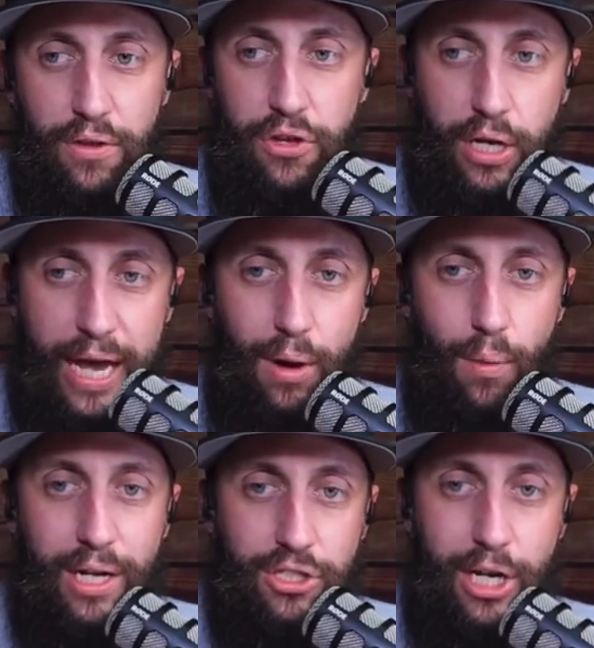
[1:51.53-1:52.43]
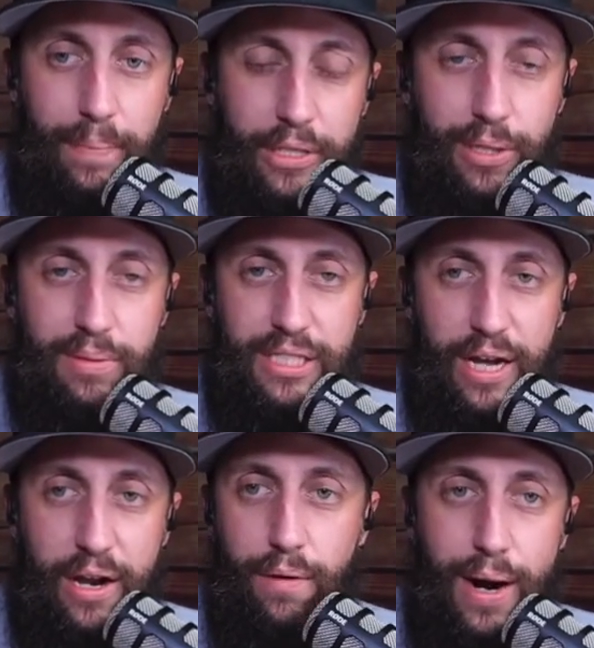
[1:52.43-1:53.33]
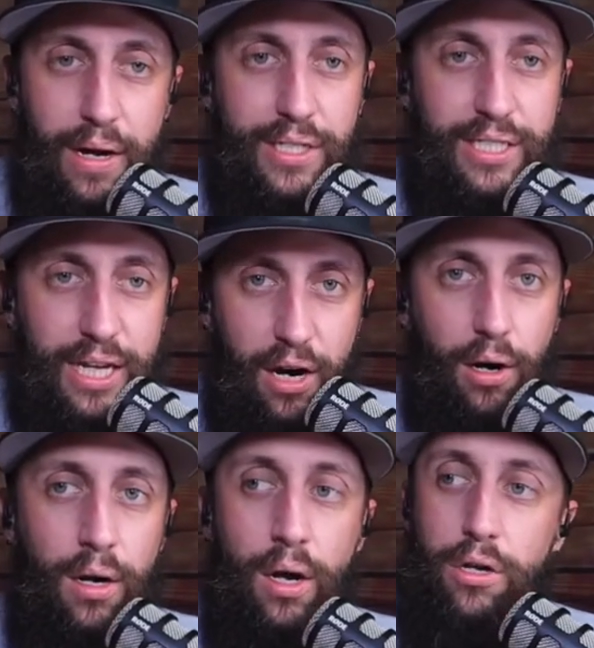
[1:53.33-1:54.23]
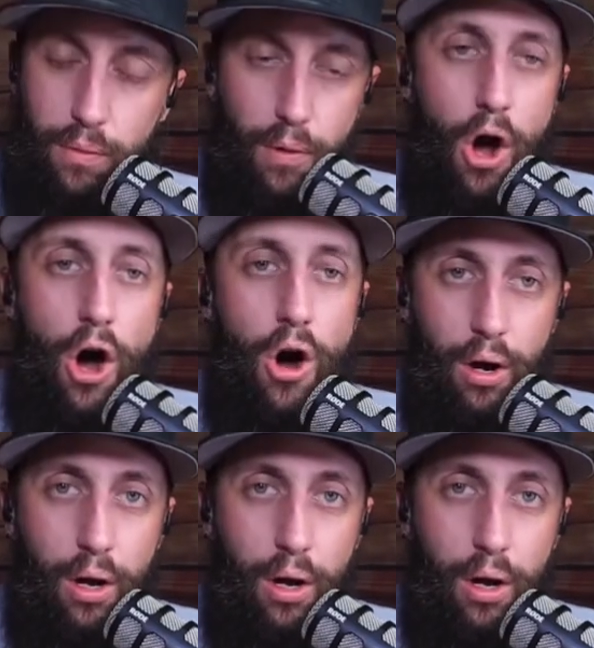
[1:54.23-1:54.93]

you can't win a championship centered around a center. You're wrong.